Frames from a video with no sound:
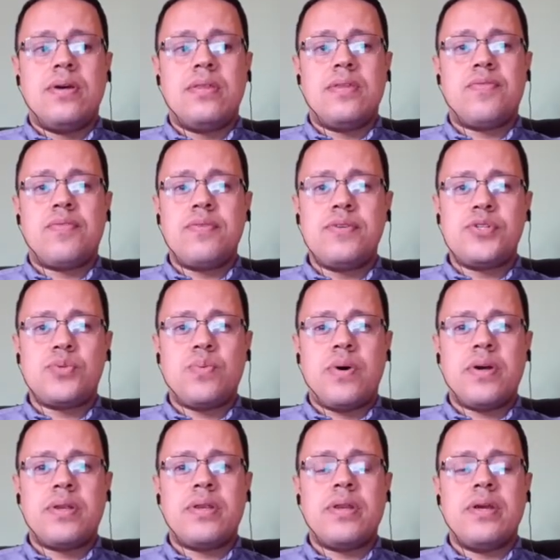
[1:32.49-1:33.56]
The first
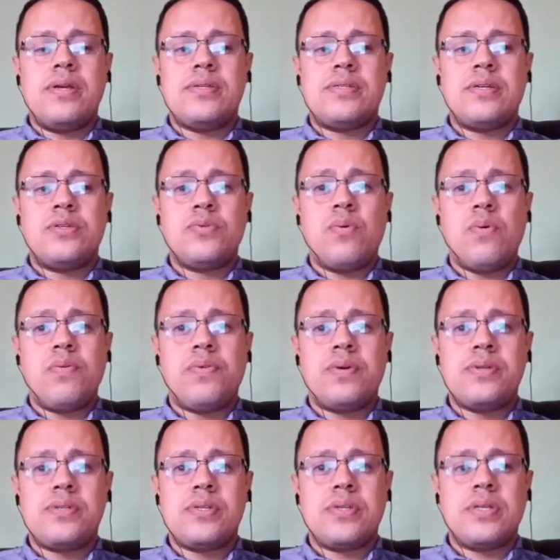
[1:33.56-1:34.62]
one is the
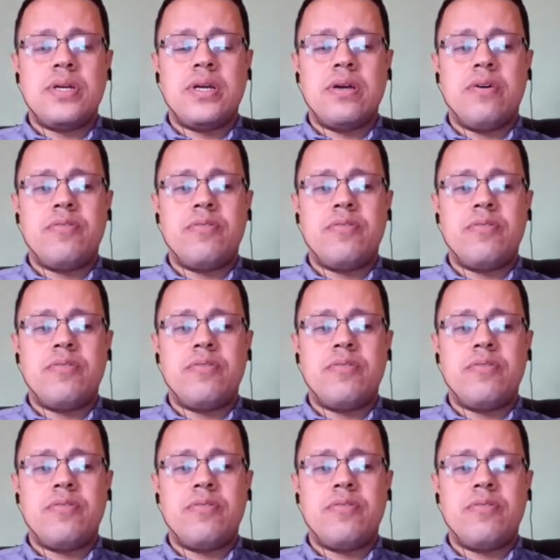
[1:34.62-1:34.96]
northern setting